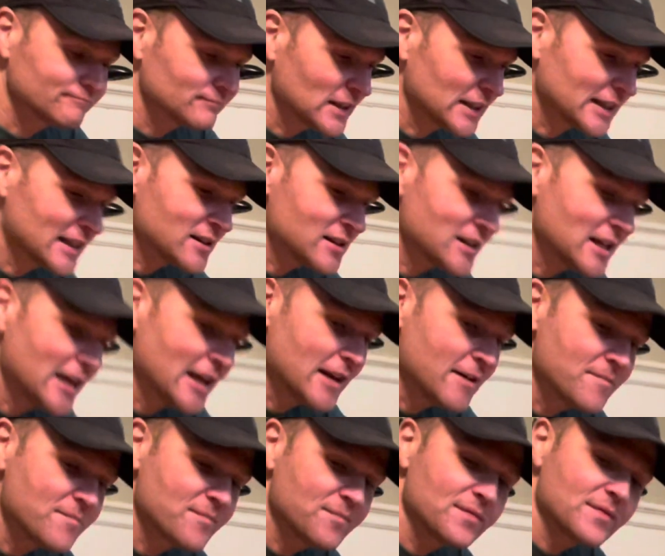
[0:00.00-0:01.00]
Like I
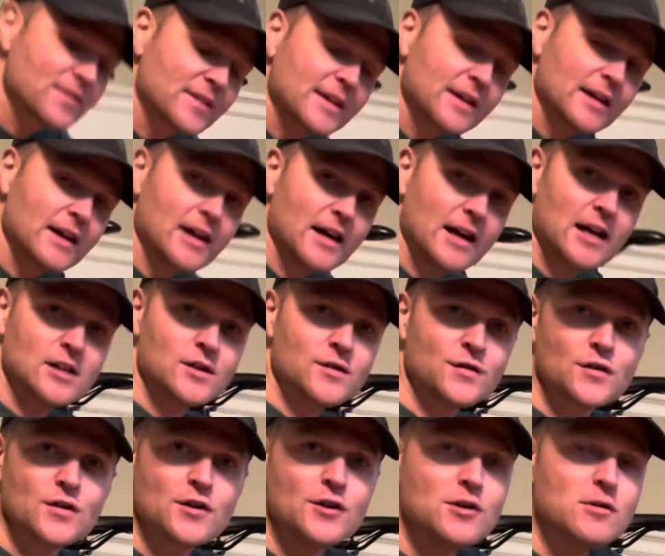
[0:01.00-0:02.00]
say, as
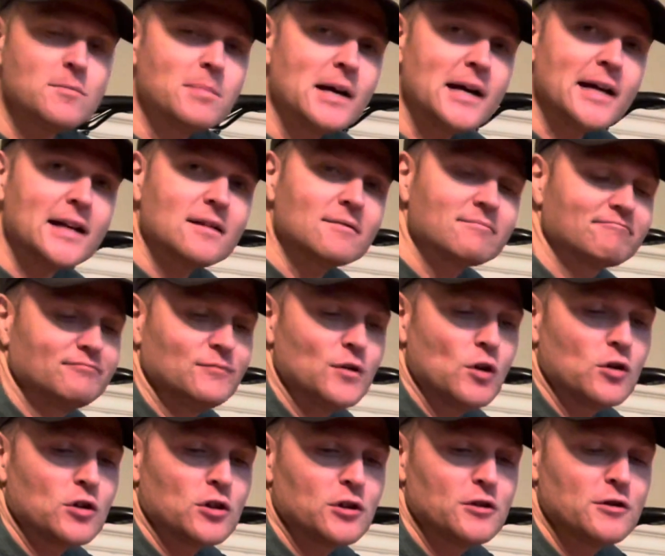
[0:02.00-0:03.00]
for a new bike,
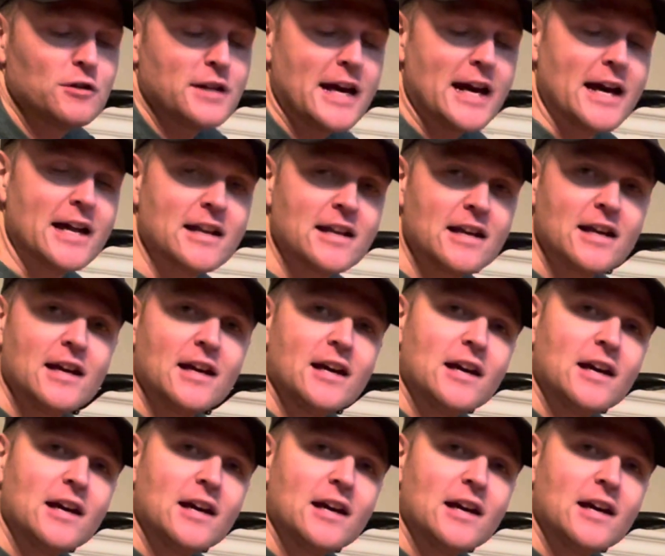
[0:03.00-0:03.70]
no clue yet.